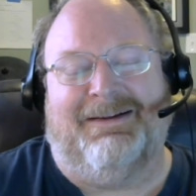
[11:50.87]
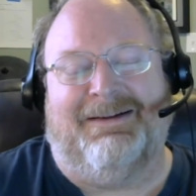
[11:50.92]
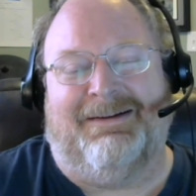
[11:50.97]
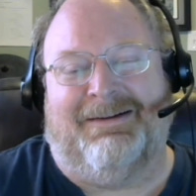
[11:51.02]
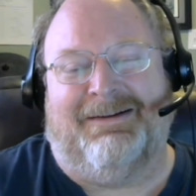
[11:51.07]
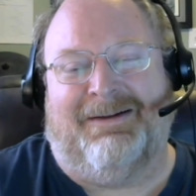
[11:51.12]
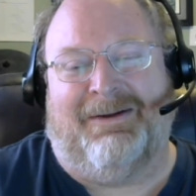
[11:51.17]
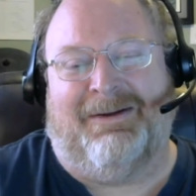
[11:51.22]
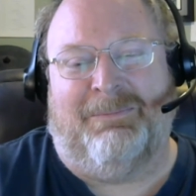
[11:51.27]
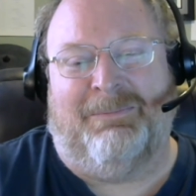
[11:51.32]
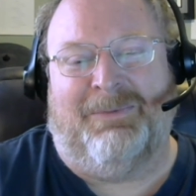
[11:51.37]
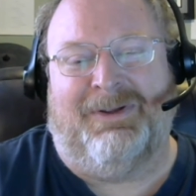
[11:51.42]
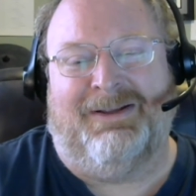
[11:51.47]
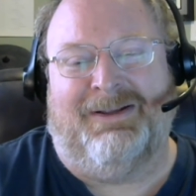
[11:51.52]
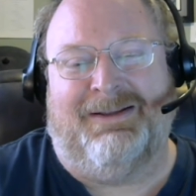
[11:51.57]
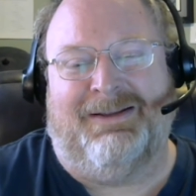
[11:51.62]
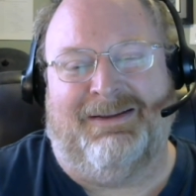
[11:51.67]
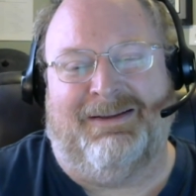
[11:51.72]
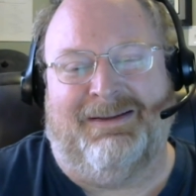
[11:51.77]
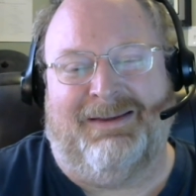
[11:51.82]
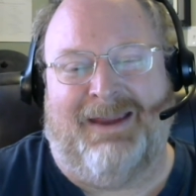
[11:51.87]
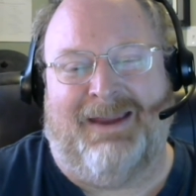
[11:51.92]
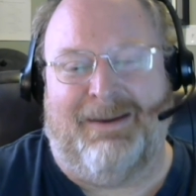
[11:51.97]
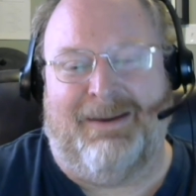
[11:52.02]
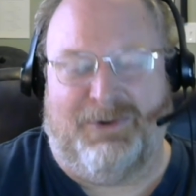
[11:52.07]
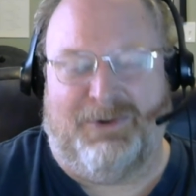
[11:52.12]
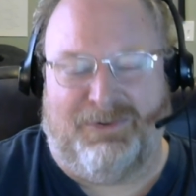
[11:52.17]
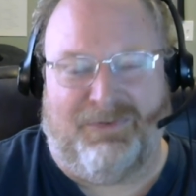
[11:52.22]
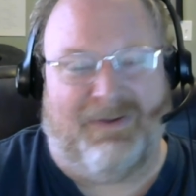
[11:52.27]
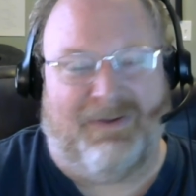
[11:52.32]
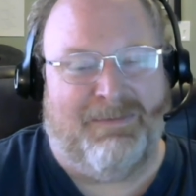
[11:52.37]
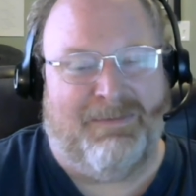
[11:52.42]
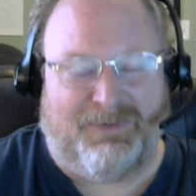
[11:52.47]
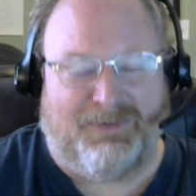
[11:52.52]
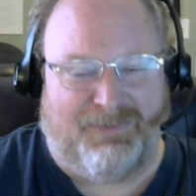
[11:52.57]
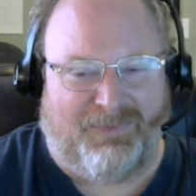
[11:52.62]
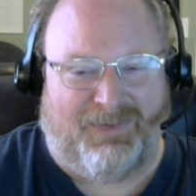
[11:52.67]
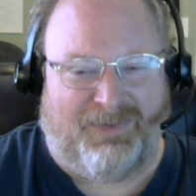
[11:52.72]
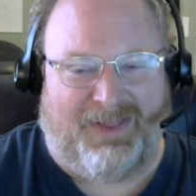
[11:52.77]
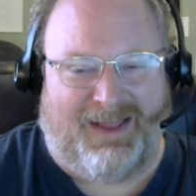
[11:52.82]
Uh, Gamera is
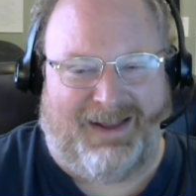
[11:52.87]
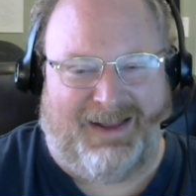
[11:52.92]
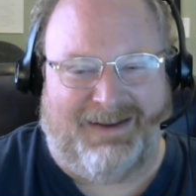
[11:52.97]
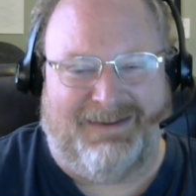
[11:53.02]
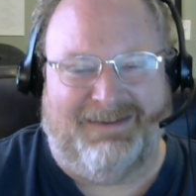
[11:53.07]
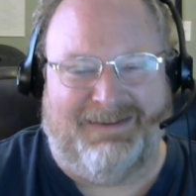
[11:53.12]
famous for that.